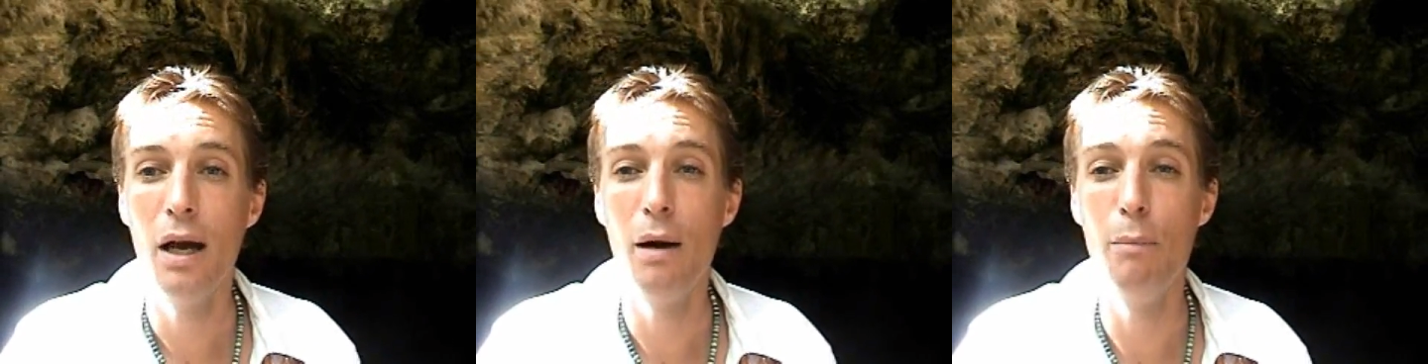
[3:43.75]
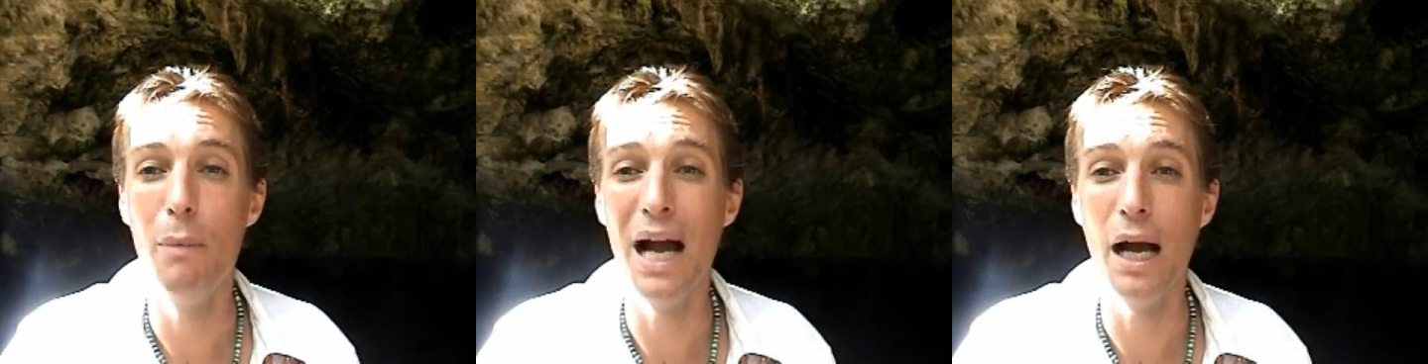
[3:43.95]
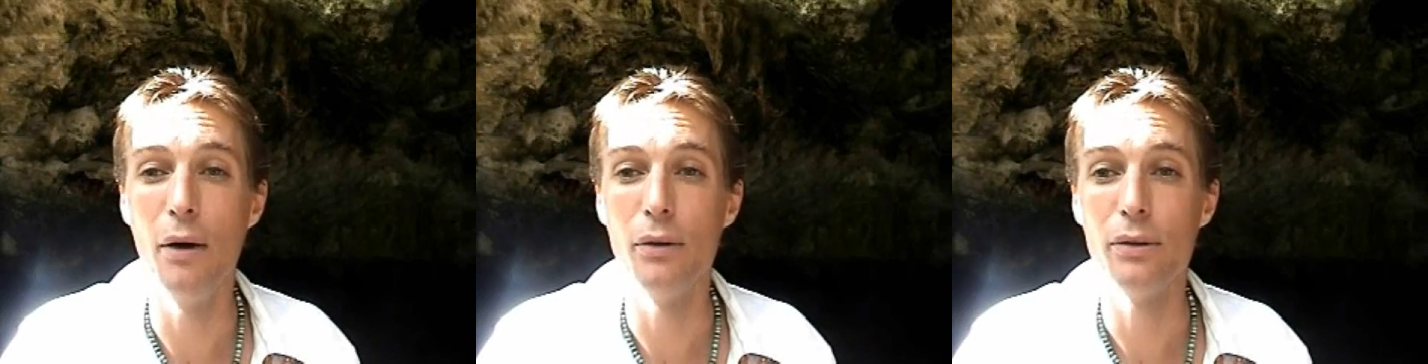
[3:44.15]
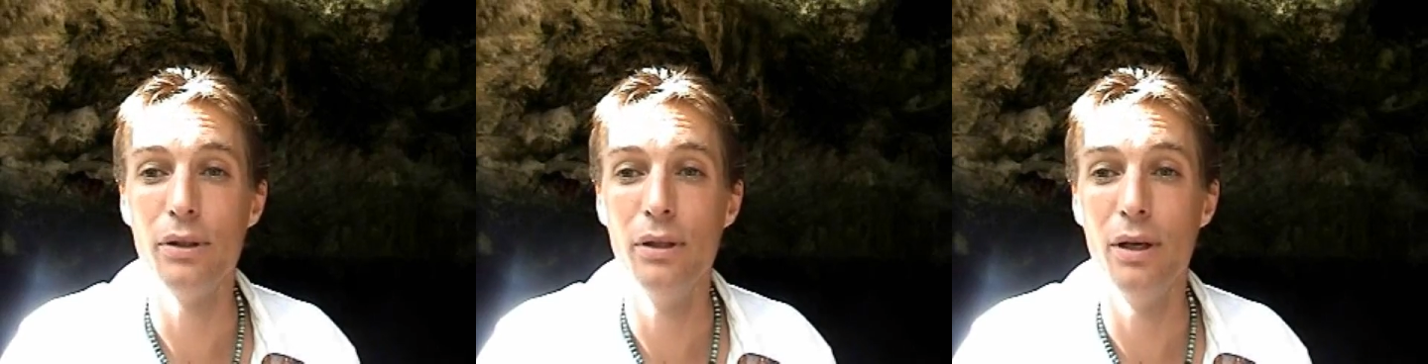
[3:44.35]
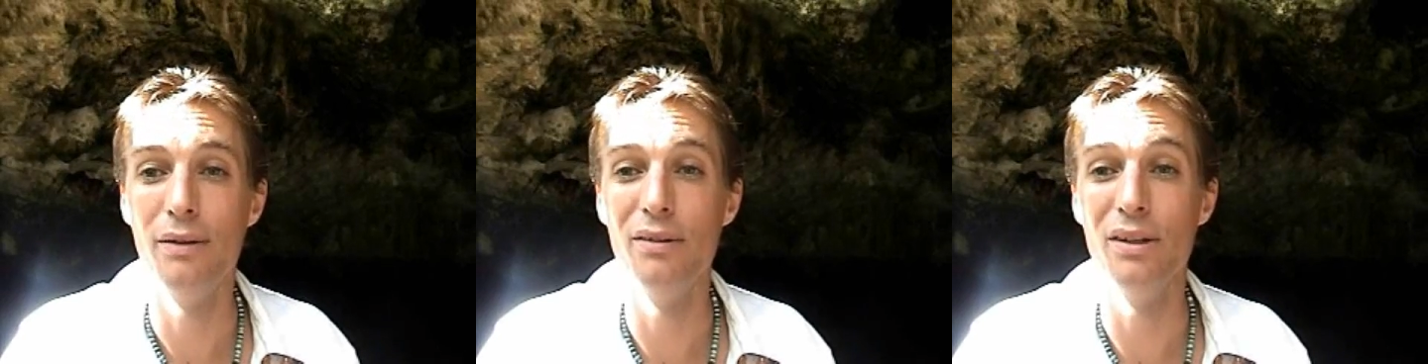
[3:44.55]
amount
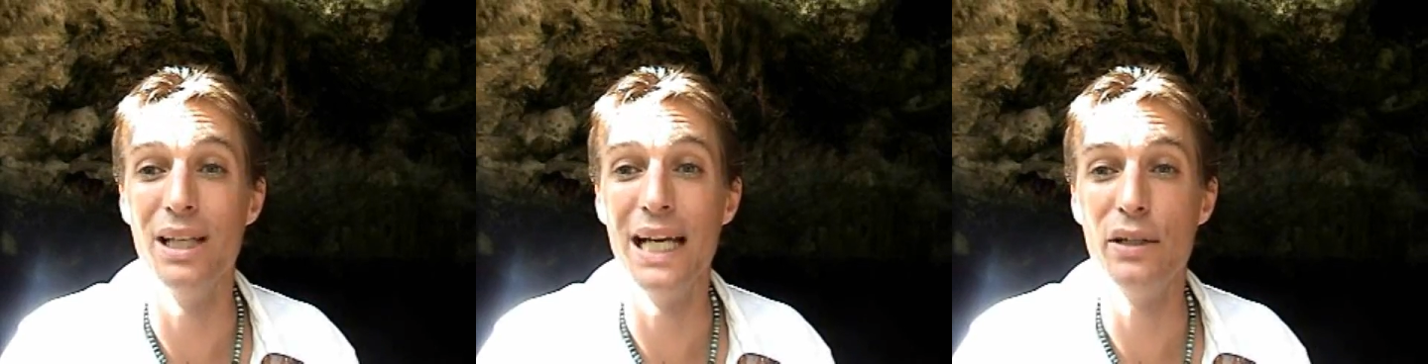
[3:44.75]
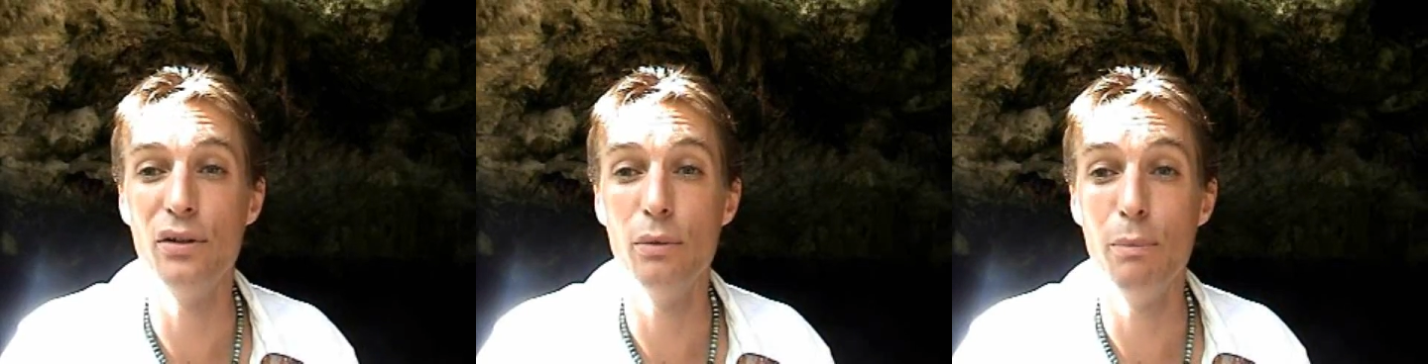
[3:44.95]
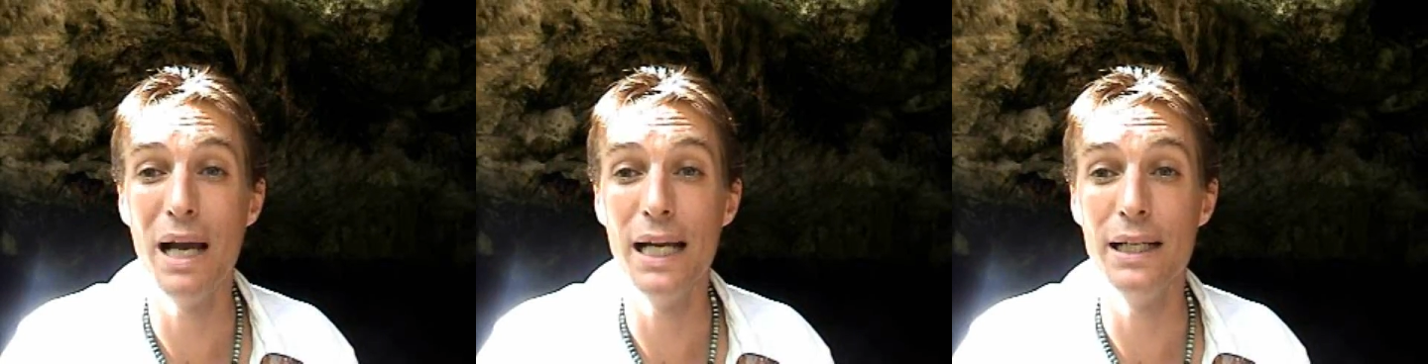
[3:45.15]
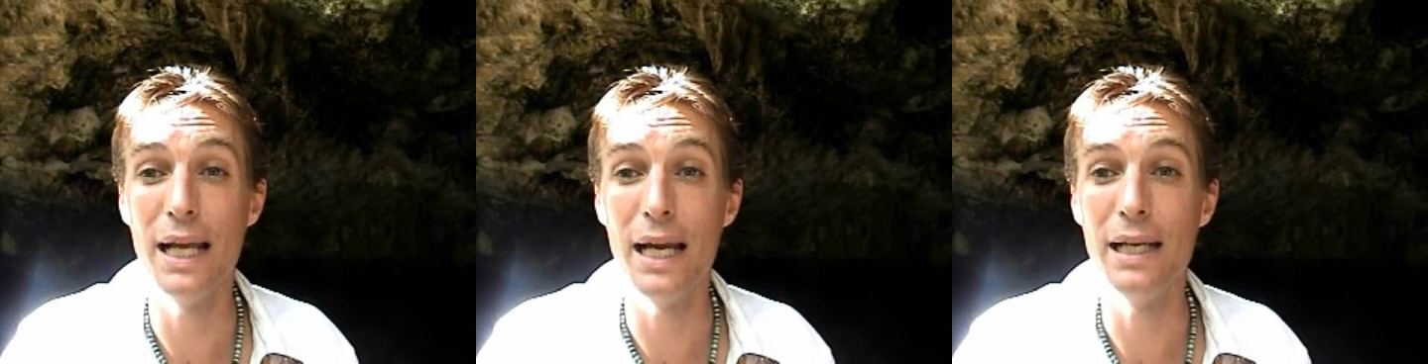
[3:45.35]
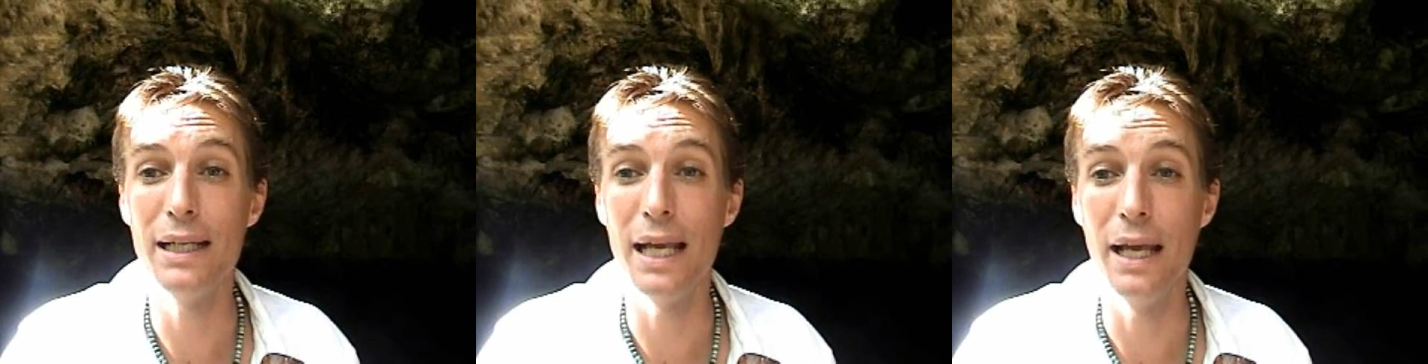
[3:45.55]
of
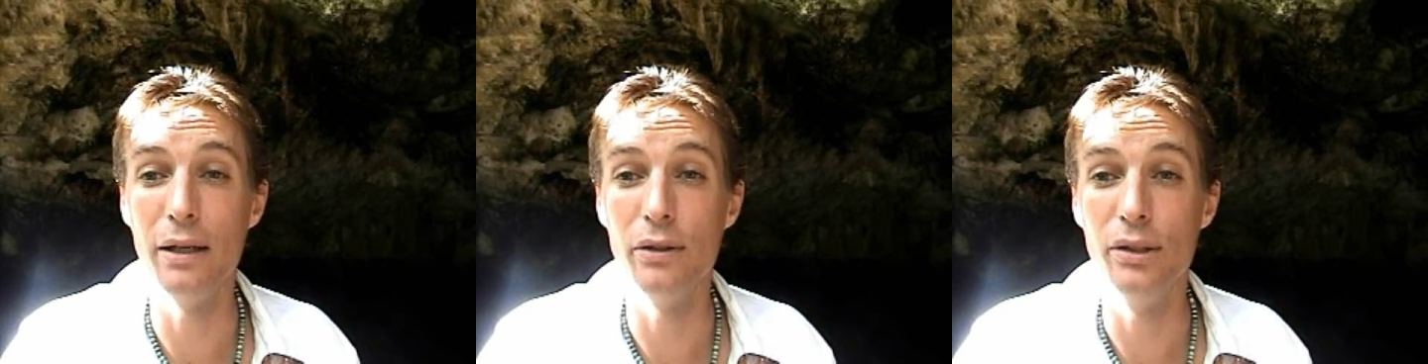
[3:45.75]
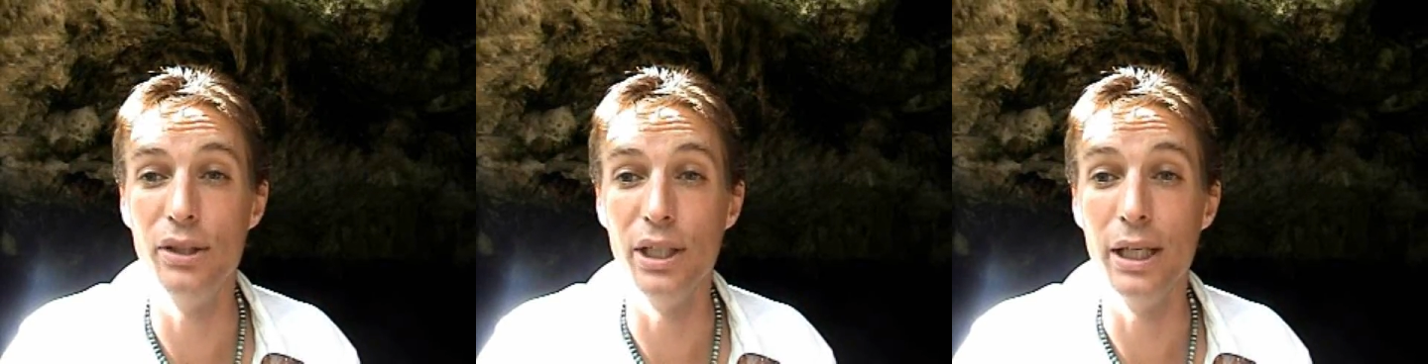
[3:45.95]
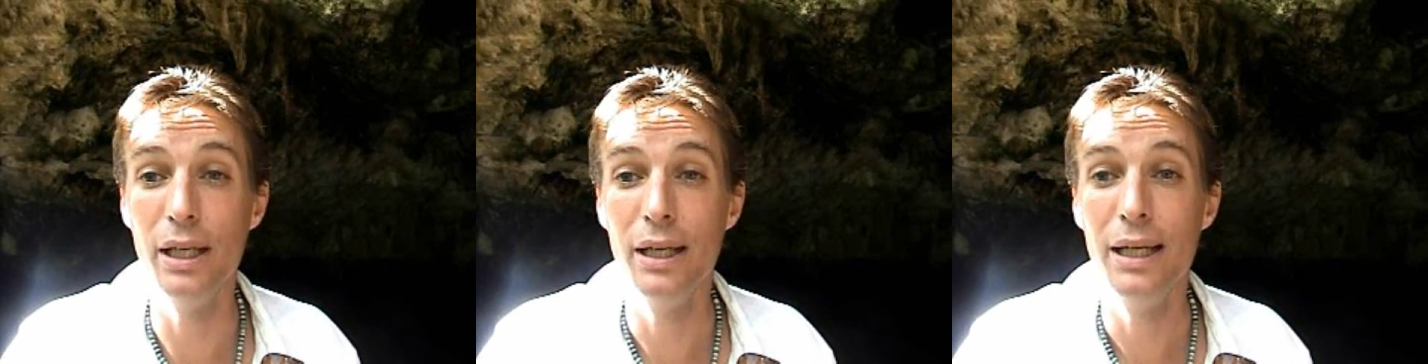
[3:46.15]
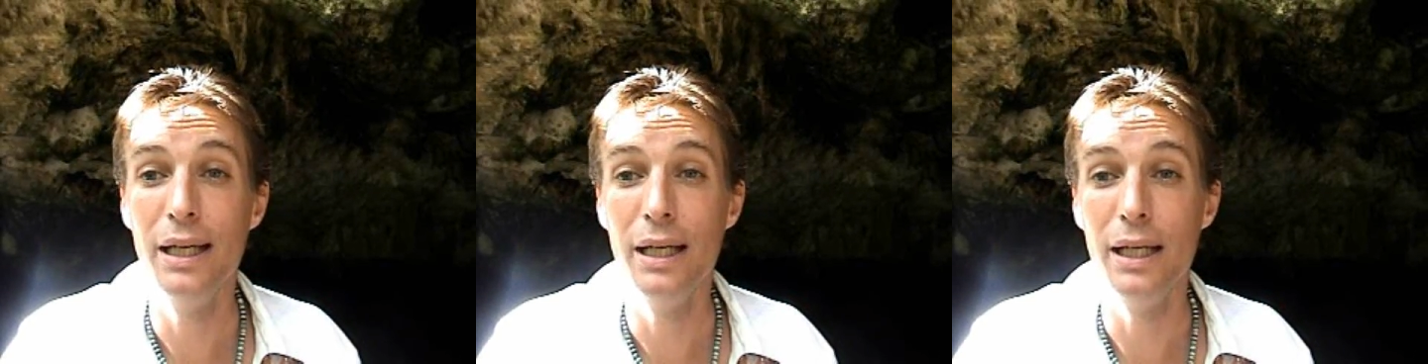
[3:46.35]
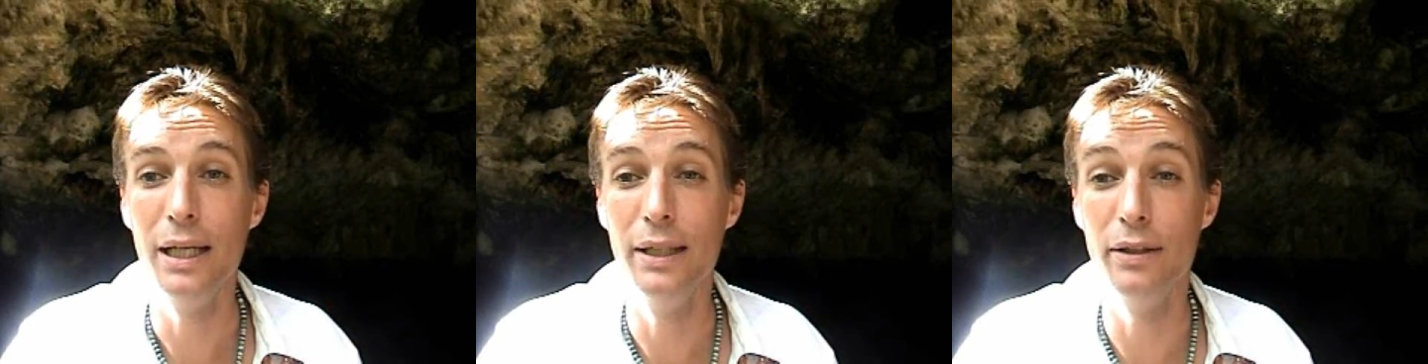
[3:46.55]
electromagnetic energy
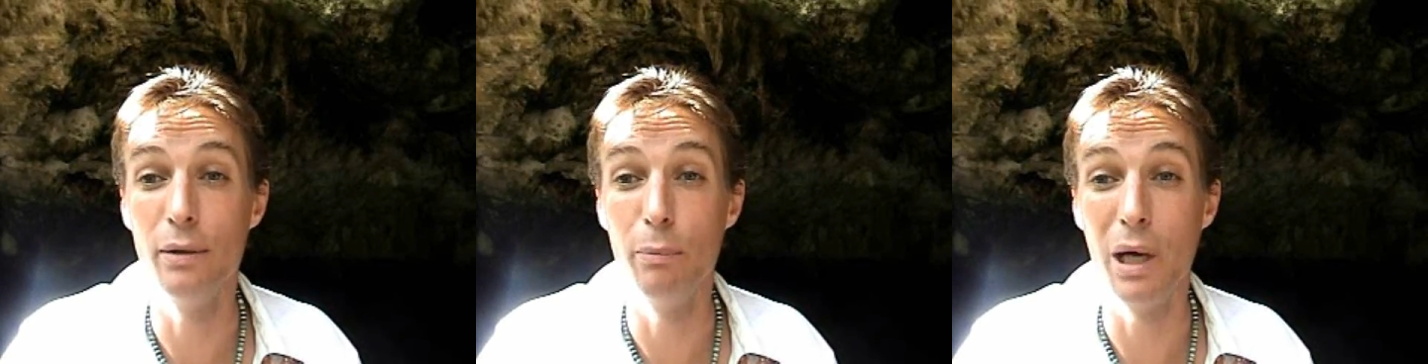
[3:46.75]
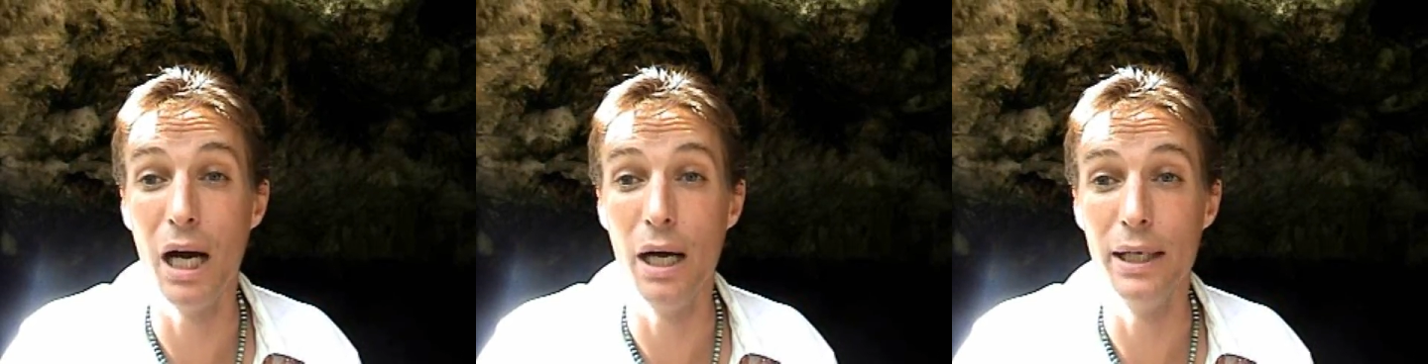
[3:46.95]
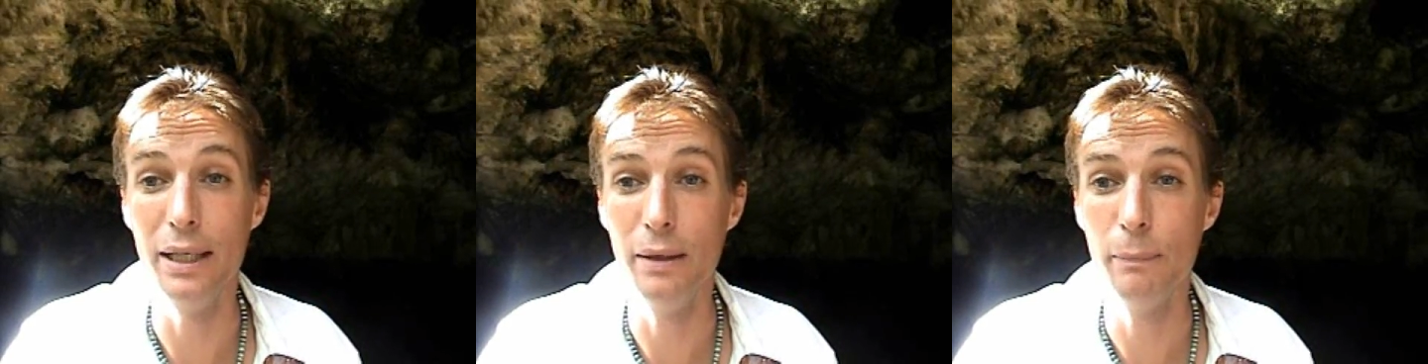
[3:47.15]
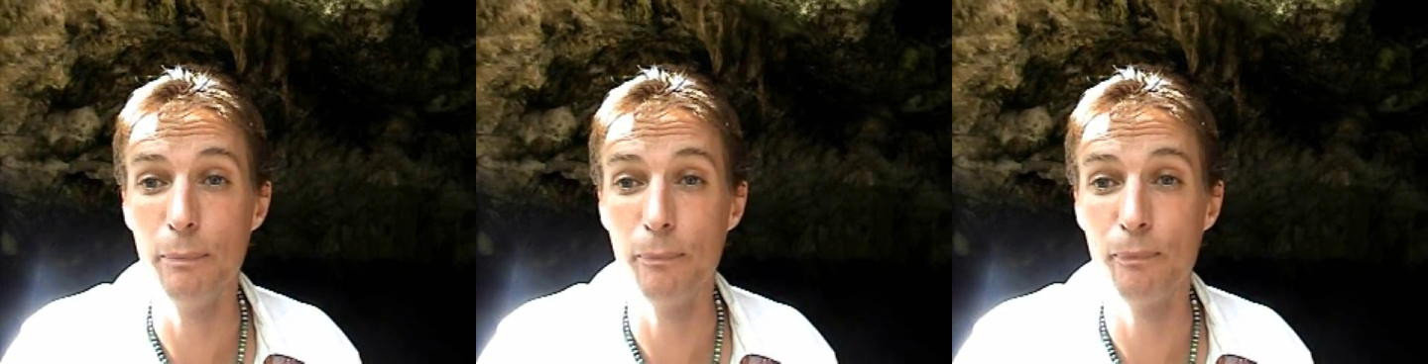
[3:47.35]
in your body.